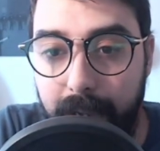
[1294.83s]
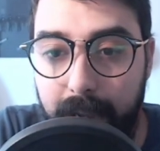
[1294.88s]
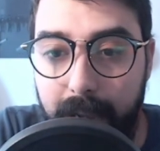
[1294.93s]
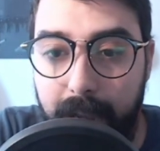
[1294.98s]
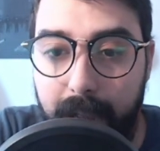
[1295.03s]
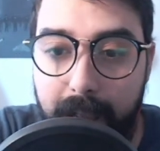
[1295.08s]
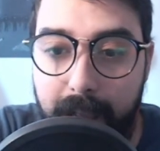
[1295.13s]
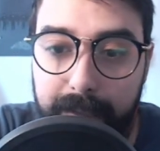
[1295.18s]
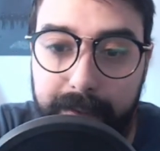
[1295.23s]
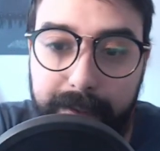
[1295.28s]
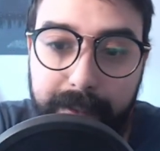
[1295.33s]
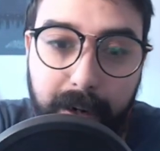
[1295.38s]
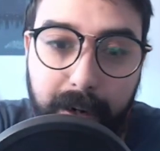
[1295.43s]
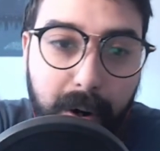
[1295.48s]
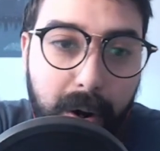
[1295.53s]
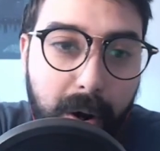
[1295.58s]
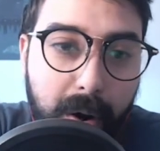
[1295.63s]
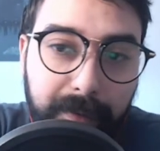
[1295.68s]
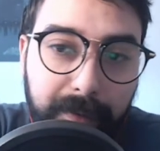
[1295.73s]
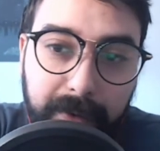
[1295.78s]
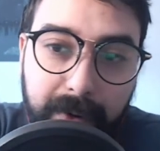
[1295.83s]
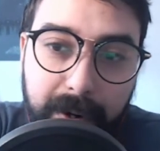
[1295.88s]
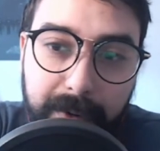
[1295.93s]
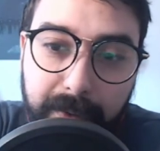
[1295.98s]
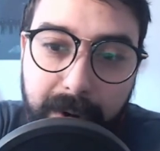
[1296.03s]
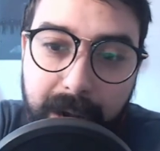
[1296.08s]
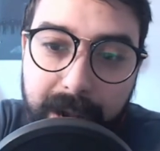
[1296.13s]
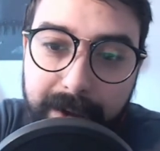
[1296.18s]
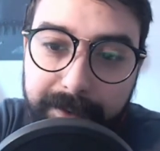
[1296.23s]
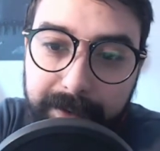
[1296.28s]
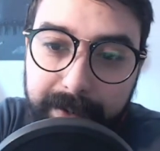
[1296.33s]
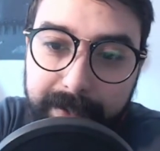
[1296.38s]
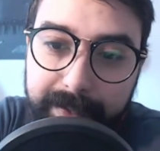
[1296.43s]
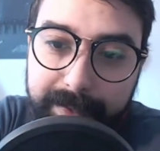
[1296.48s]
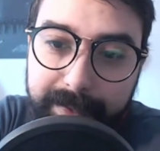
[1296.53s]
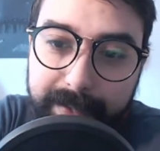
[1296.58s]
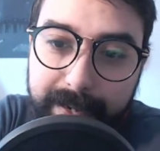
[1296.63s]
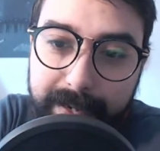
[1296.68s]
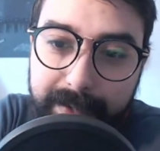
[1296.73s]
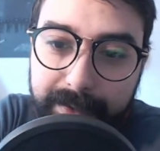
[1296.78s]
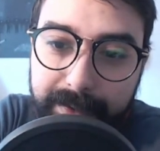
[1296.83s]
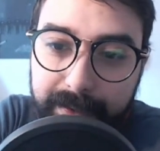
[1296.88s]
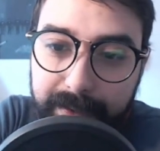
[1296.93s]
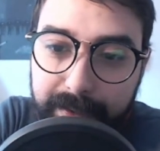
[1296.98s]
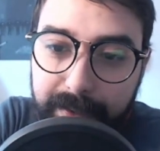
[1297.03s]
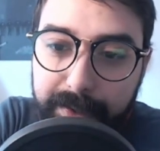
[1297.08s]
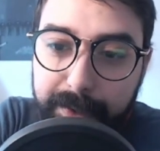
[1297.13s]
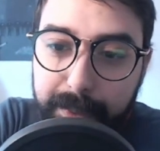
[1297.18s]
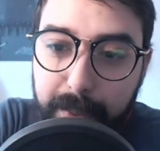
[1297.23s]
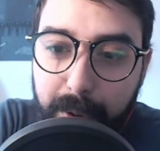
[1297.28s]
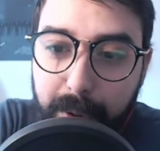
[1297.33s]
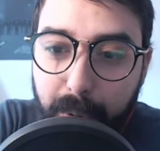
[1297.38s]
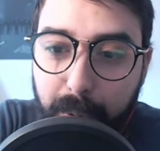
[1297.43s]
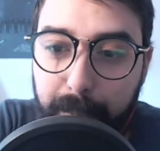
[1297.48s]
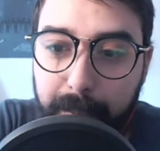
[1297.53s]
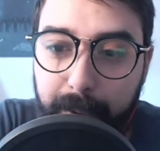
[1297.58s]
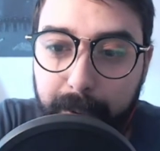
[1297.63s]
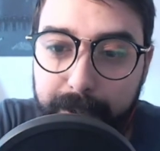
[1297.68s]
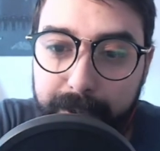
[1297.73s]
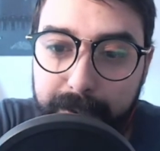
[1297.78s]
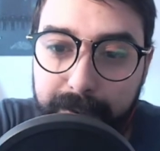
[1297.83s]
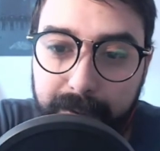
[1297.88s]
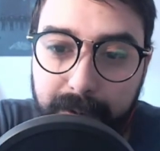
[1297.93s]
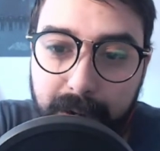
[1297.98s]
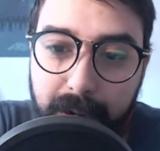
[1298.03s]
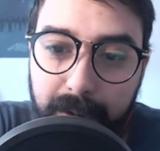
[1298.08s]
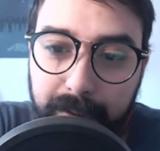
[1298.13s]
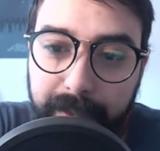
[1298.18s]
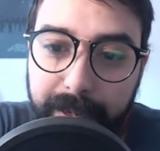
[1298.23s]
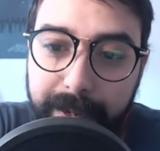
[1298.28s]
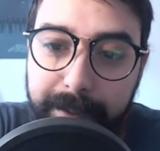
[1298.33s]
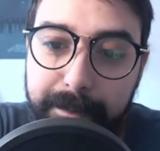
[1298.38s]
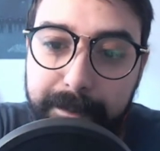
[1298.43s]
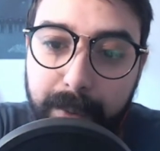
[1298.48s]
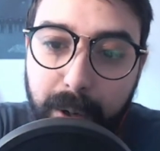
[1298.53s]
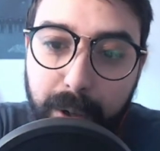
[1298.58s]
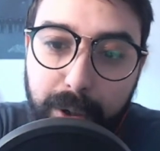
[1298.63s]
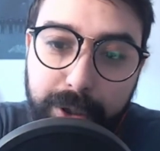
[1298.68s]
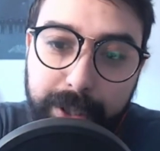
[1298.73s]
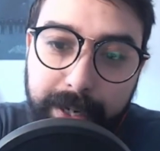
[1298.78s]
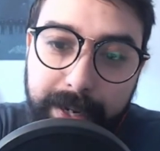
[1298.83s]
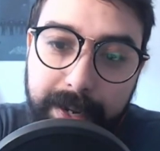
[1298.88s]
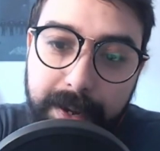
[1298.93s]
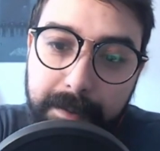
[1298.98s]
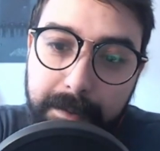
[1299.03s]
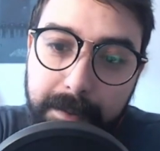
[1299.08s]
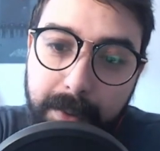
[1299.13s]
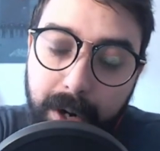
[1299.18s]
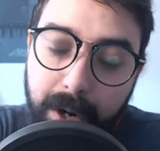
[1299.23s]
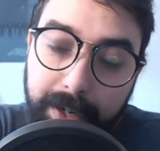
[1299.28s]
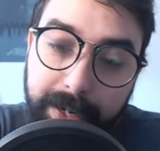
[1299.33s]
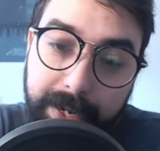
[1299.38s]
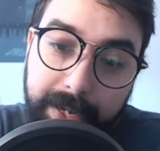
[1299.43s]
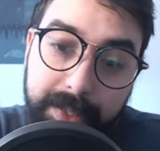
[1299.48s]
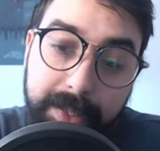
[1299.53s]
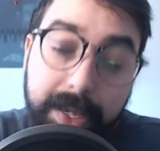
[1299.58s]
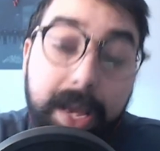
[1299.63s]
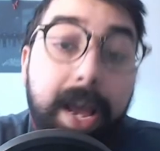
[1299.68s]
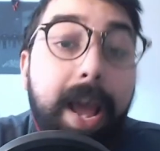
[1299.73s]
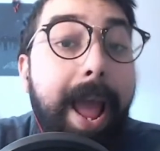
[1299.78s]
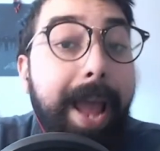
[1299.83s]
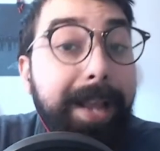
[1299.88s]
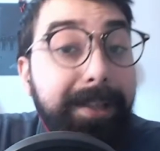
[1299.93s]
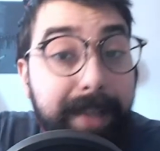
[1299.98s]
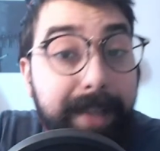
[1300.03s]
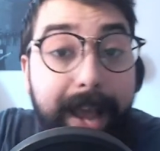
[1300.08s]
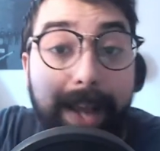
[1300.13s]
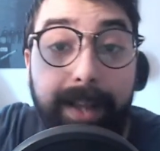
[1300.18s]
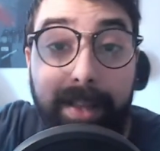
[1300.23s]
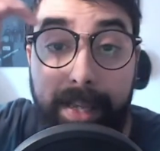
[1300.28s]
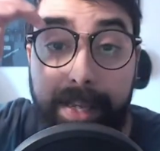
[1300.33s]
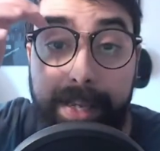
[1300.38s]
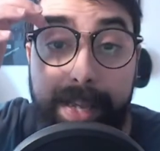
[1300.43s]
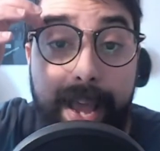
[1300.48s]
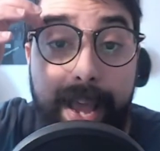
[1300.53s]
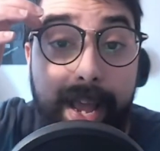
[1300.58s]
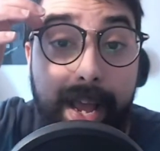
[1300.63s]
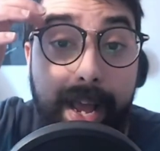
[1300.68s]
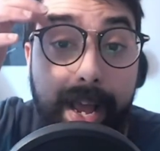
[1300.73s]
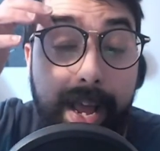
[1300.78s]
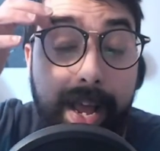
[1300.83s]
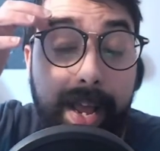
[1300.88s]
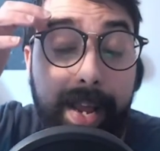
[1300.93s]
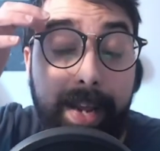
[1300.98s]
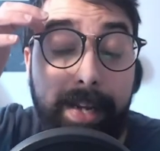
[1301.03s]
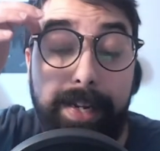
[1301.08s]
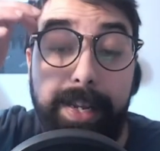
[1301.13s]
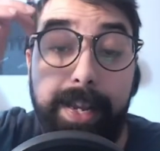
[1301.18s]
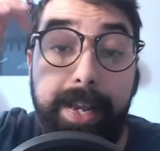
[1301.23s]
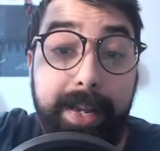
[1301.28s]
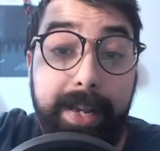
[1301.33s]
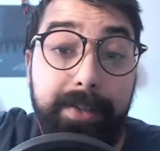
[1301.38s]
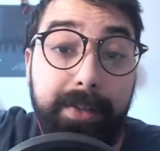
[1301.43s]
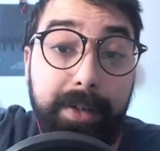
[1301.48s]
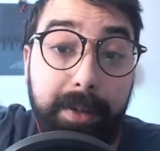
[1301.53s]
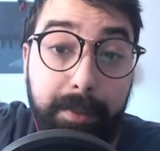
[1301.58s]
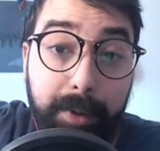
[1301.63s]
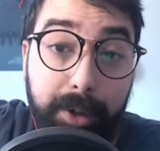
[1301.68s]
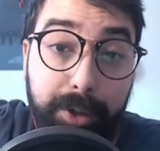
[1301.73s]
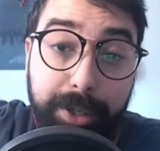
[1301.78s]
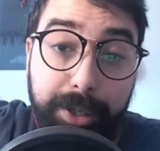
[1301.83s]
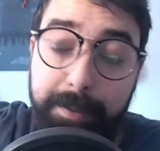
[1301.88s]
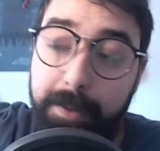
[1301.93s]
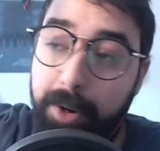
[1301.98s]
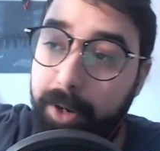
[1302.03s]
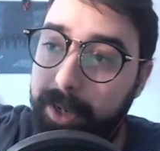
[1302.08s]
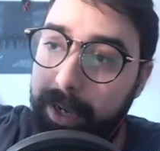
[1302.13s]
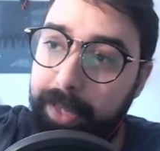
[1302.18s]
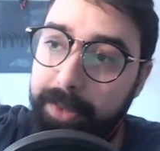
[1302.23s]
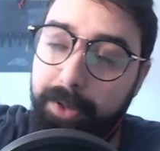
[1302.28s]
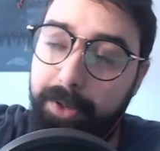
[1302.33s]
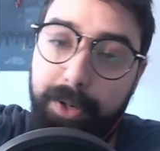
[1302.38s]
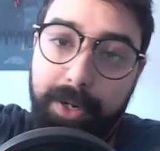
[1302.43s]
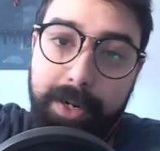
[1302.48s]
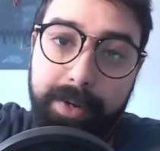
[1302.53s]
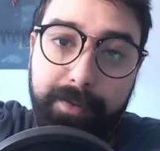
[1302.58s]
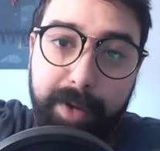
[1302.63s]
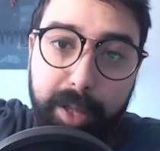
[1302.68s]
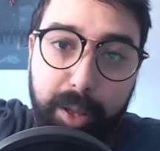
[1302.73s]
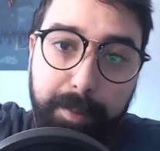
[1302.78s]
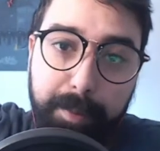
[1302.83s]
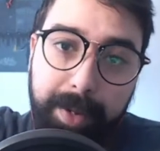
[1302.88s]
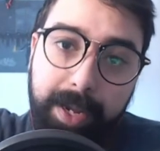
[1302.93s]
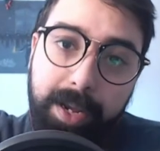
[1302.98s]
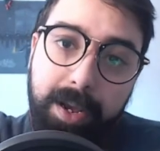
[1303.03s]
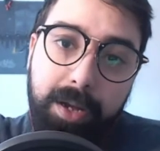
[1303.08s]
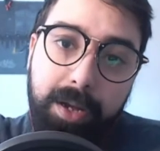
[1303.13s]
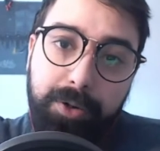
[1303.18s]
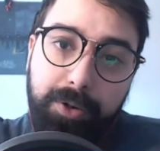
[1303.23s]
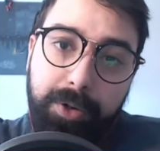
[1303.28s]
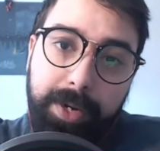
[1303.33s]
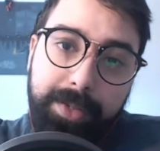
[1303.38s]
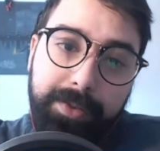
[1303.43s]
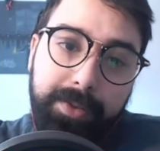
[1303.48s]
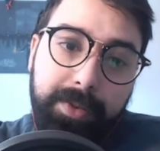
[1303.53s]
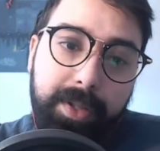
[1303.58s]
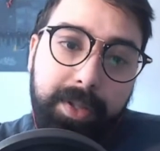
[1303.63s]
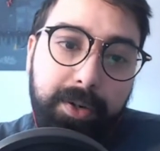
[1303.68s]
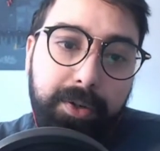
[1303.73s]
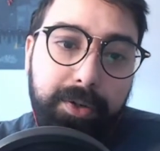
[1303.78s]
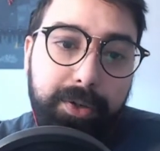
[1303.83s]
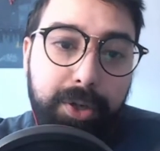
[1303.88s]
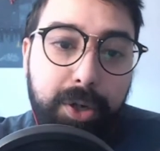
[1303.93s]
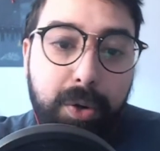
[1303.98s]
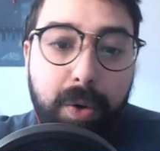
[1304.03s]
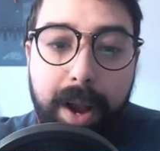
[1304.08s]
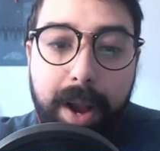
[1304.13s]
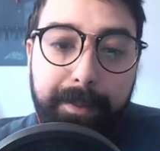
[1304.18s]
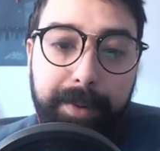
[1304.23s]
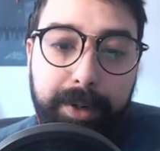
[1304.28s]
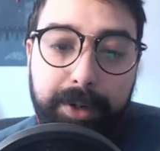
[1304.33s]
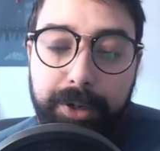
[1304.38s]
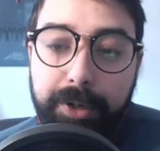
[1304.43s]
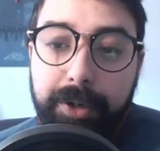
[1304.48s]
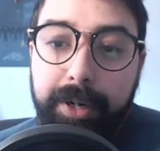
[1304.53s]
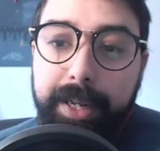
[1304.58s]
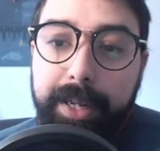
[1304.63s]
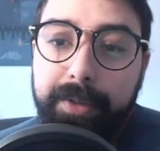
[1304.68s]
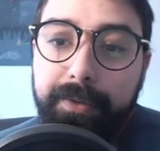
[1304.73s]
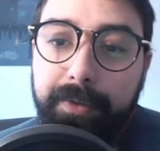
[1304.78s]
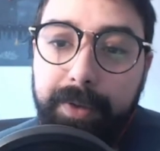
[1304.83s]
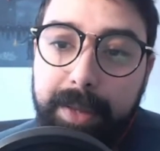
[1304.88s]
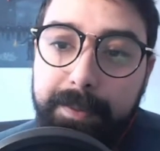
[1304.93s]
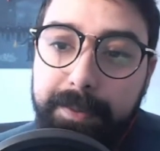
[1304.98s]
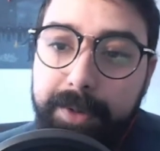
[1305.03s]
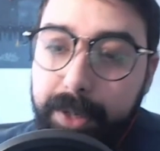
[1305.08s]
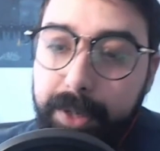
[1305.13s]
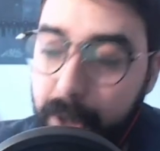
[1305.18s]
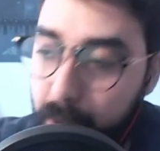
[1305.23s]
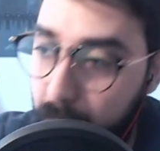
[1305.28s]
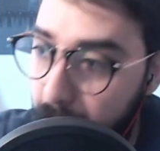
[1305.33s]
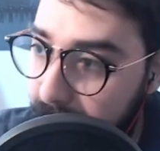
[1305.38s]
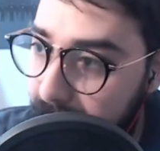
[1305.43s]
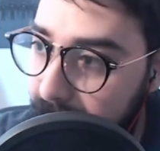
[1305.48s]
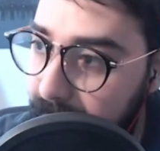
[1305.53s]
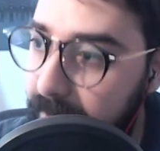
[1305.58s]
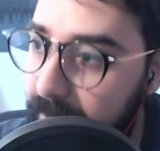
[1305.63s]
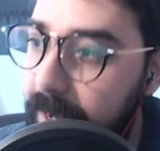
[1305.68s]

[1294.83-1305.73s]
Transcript: Uh, Sarah over on Rokfin says this is what corporations called emerging markets. Exactly. Yeah. Uh, India is an emerging market. They're a developing country, so there's new opportunities for them to go in